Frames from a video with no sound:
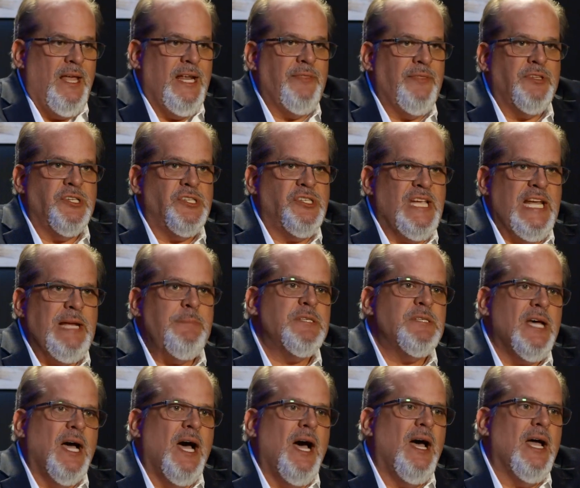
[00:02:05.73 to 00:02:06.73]
And at the same
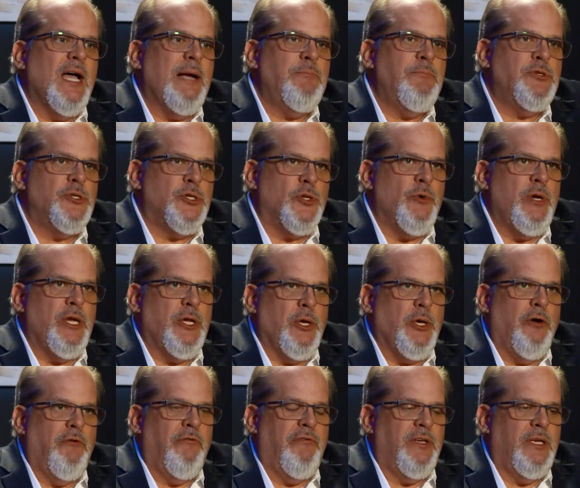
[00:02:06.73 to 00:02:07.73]
time, during
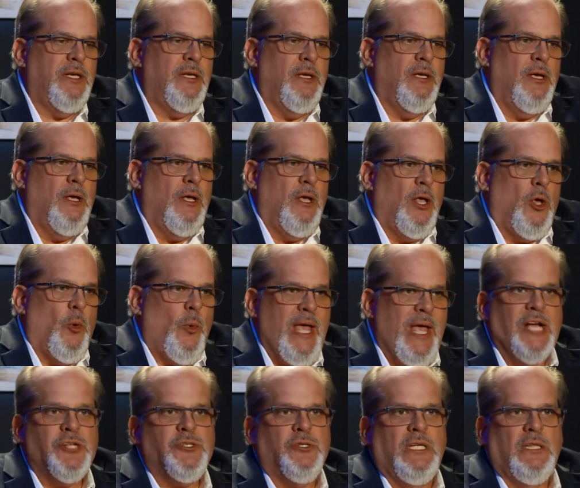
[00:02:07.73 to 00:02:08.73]
COVID,
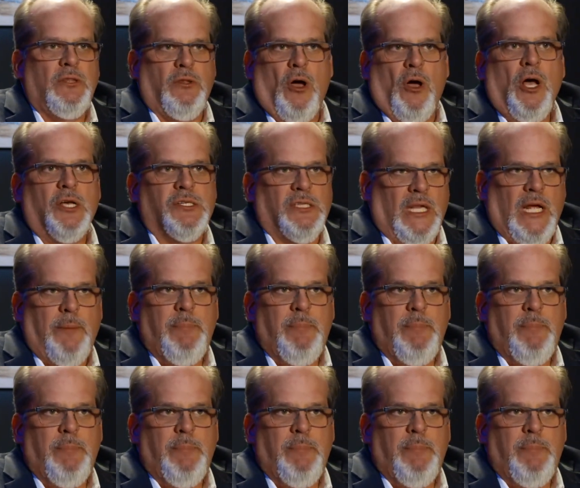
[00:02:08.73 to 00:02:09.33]
we actually lost.